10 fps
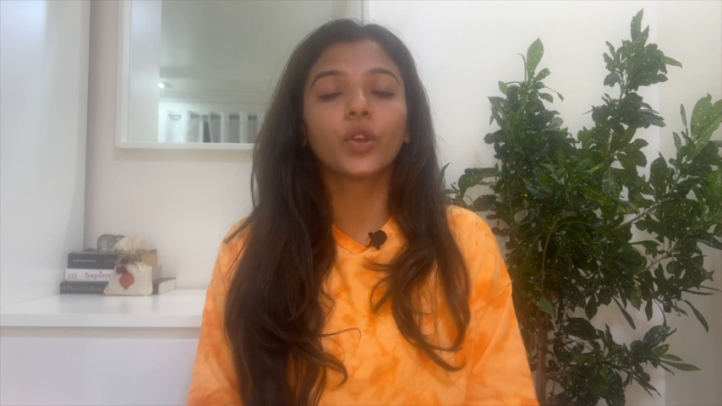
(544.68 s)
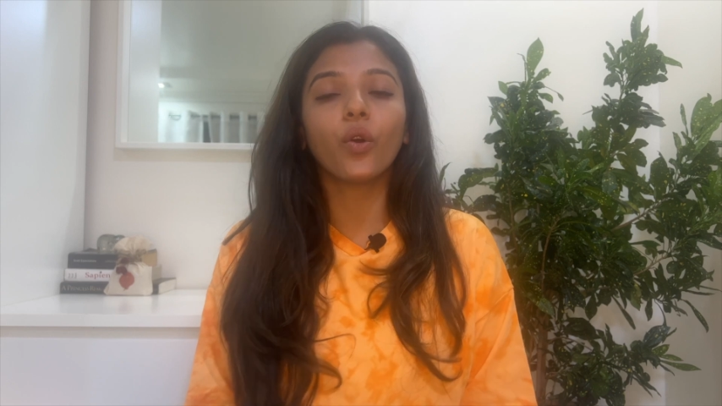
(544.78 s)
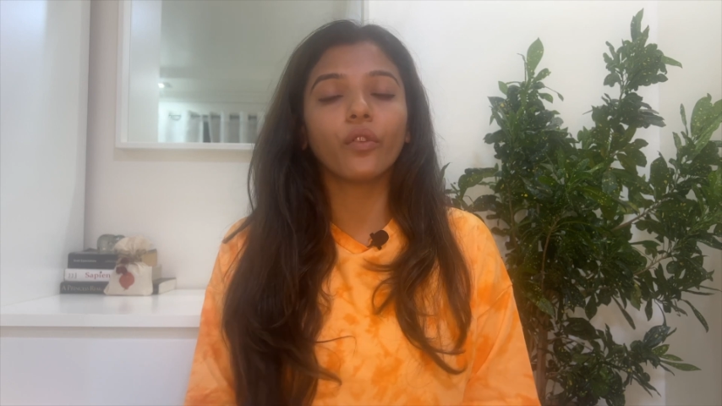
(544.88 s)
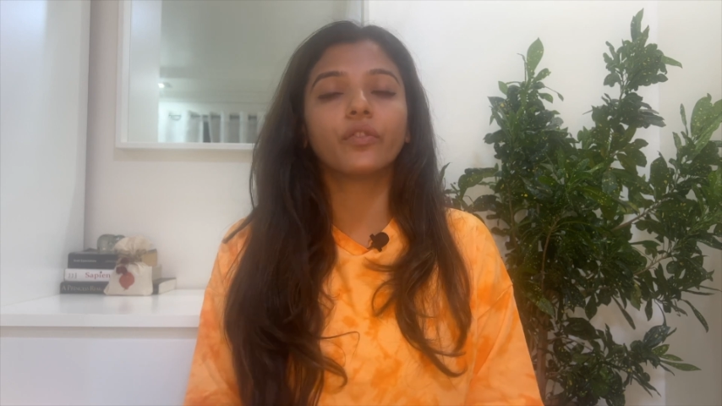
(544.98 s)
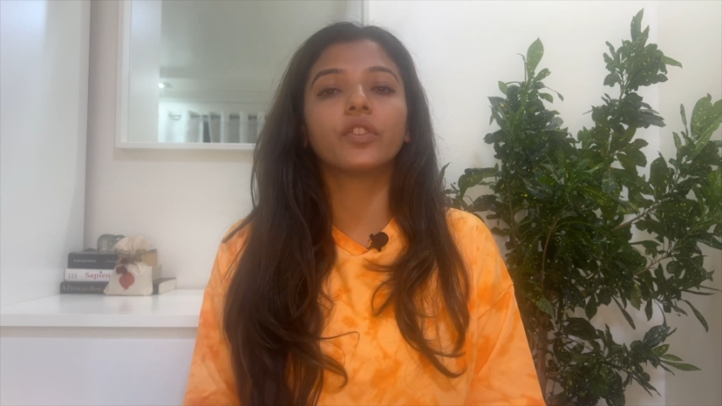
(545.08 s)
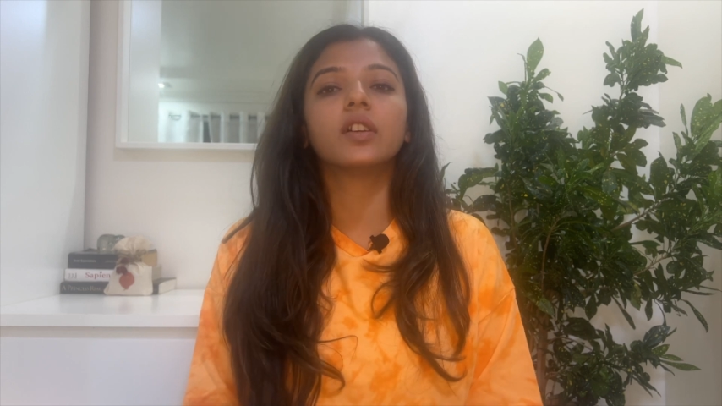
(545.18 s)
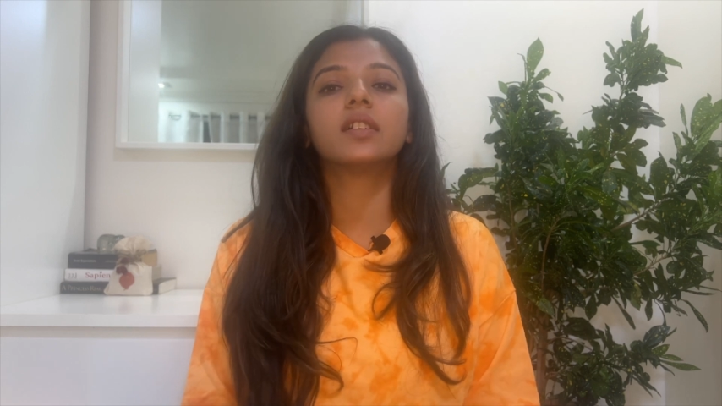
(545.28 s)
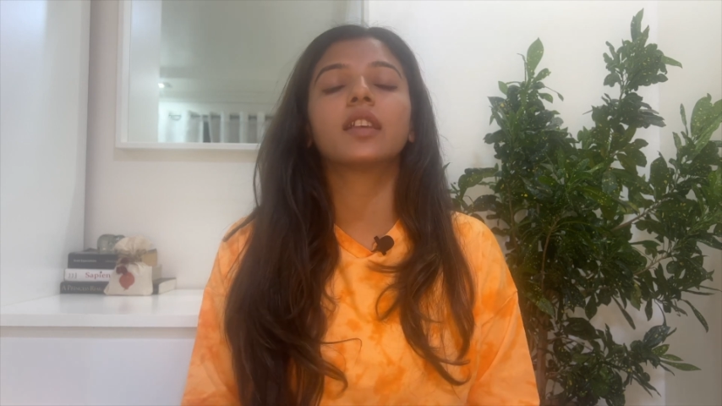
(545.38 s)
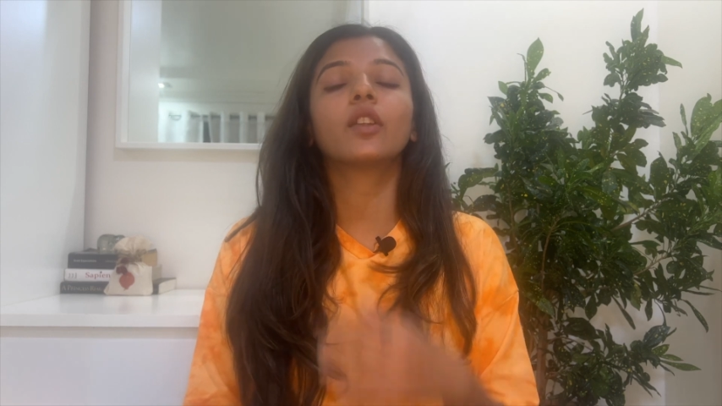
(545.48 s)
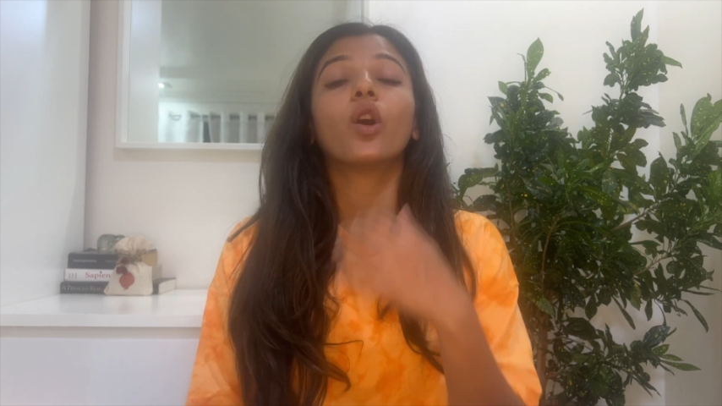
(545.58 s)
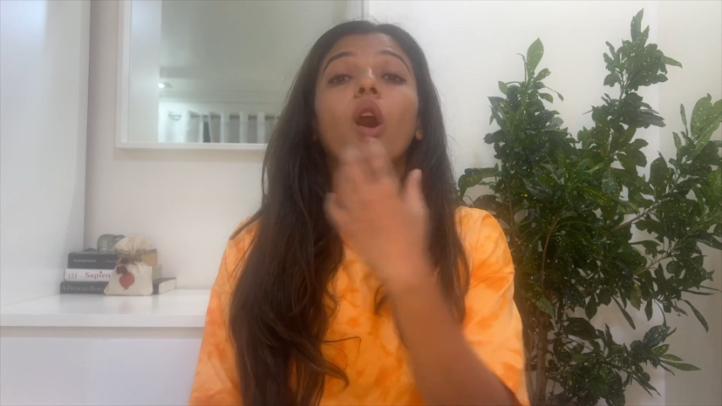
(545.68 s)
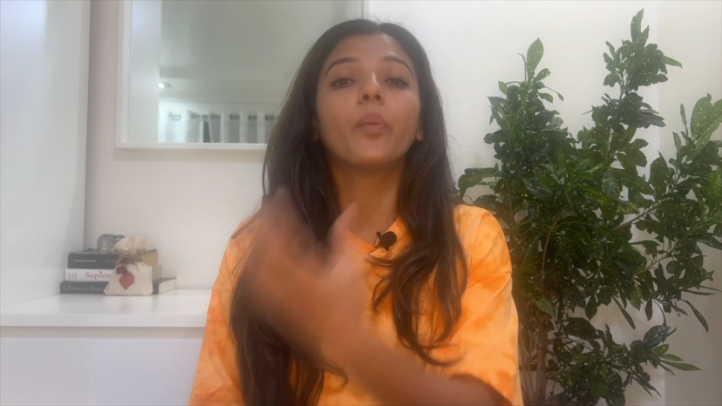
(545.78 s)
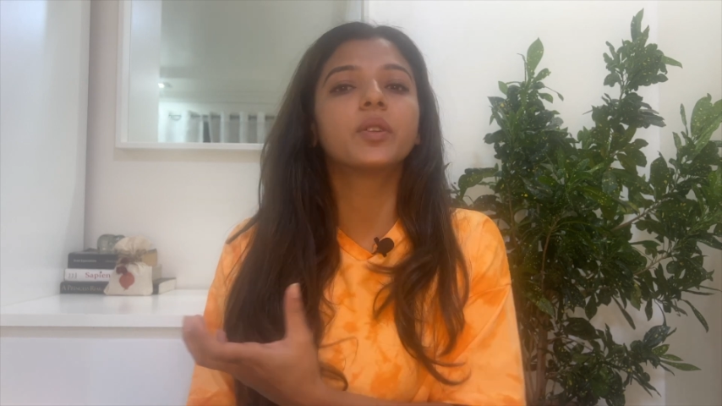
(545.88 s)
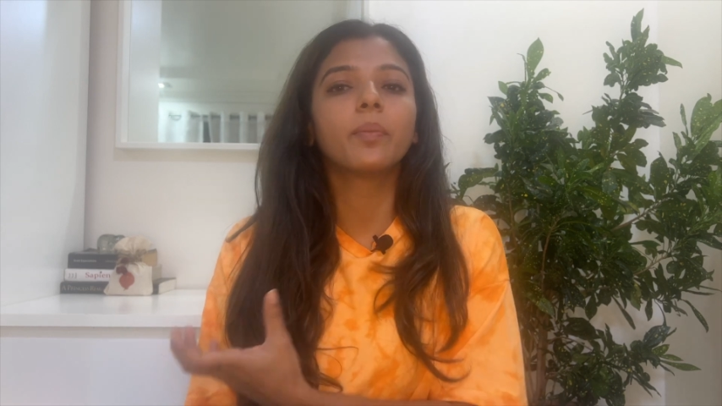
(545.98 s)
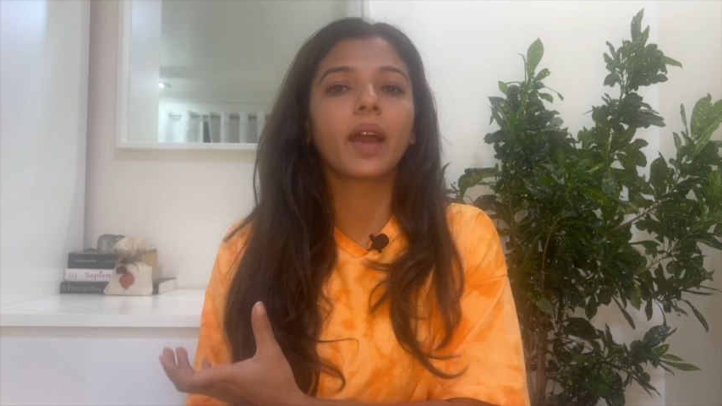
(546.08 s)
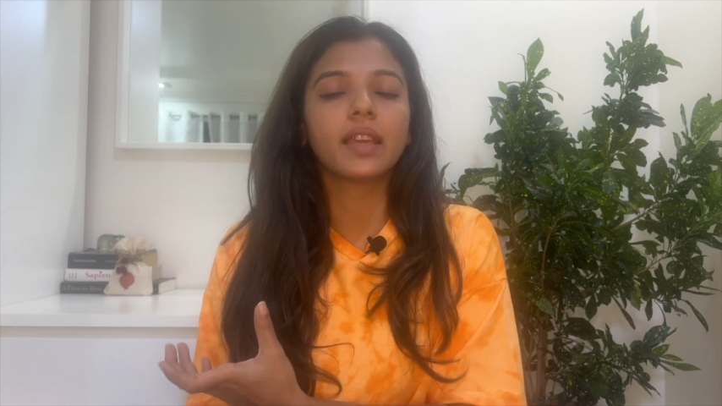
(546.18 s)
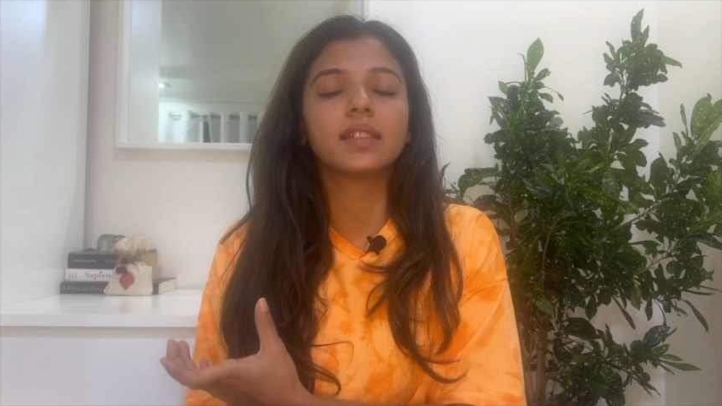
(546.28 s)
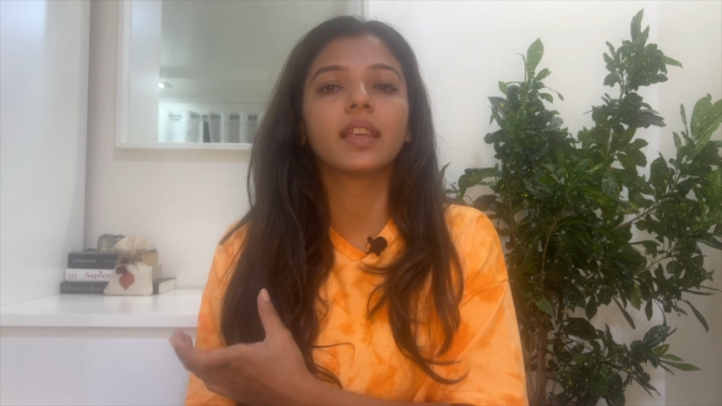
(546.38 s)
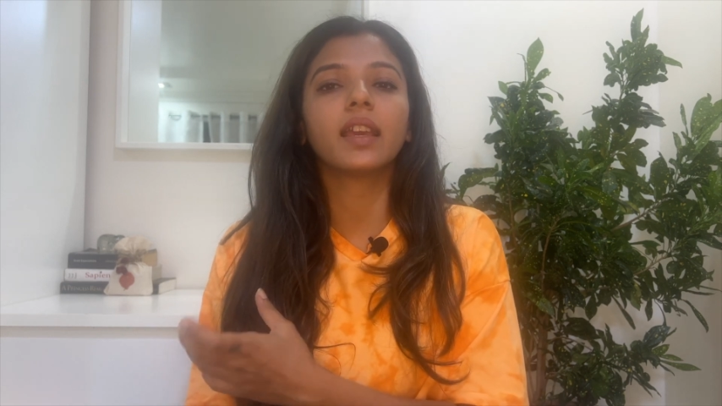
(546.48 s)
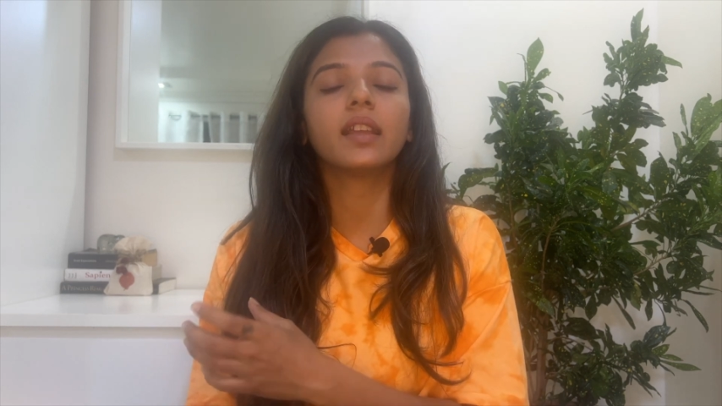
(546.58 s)
offers and
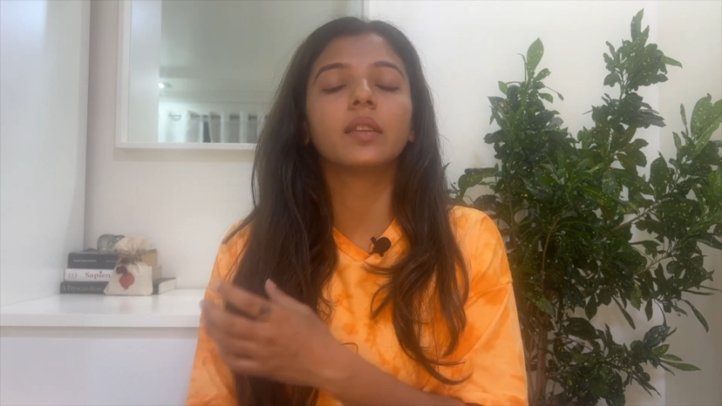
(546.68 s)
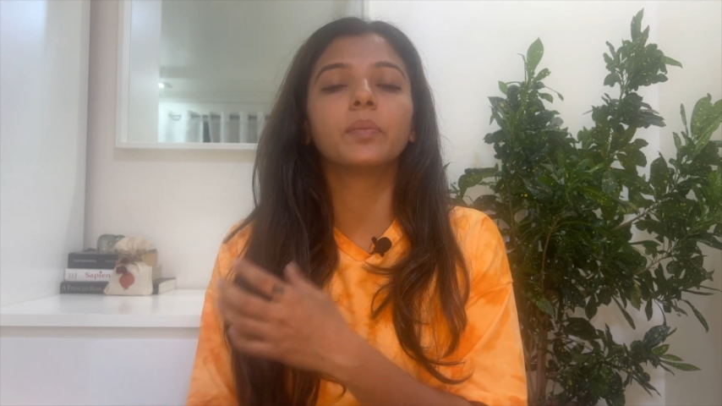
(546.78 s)
optimizing